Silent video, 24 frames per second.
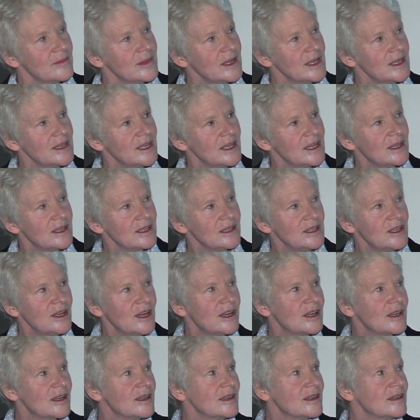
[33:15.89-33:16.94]
And the
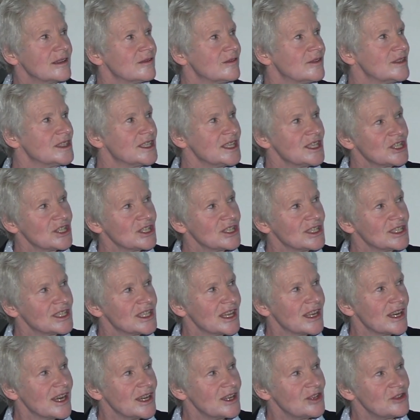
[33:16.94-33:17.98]
young physicians
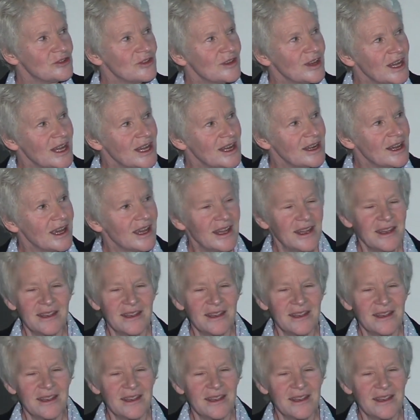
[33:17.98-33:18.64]
that I train,